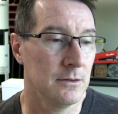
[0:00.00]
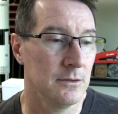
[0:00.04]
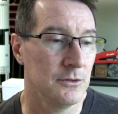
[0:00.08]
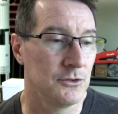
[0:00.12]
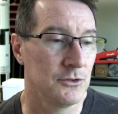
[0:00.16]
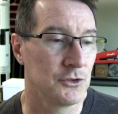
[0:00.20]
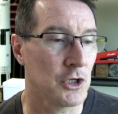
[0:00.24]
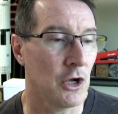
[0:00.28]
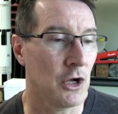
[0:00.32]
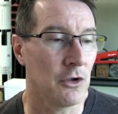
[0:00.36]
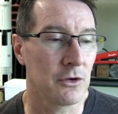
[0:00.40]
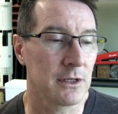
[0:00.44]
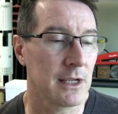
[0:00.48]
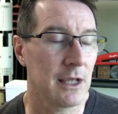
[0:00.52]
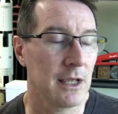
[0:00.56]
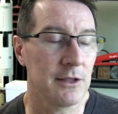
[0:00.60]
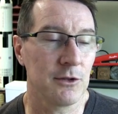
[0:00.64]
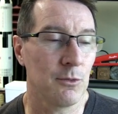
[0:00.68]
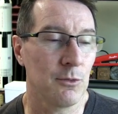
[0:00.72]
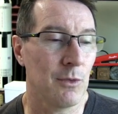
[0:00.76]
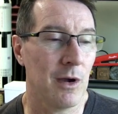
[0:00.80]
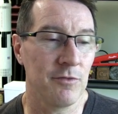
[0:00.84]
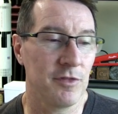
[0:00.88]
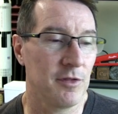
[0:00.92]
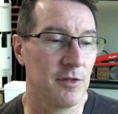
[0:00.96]
Don't get
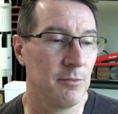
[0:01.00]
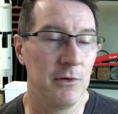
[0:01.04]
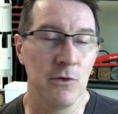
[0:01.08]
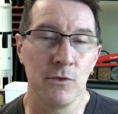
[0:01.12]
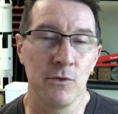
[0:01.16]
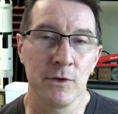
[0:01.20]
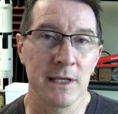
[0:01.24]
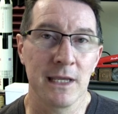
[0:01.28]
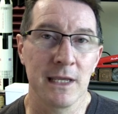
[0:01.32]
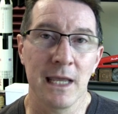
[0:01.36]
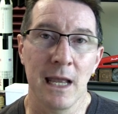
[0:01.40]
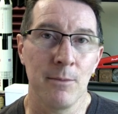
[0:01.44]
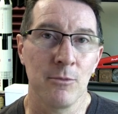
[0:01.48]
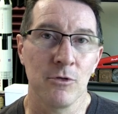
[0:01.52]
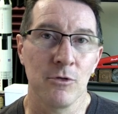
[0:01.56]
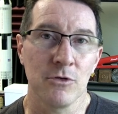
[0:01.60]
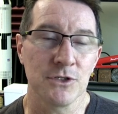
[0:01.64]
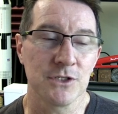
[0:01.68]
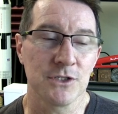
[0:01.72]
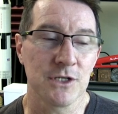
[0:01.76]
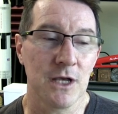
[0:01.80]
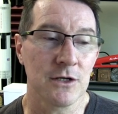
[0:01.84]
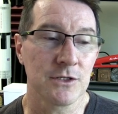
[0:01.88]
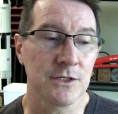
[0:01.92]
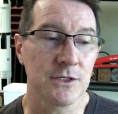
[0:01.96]
the one for the building camera; it
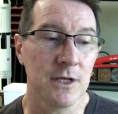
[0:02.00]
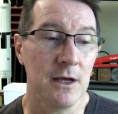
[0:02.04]
sucks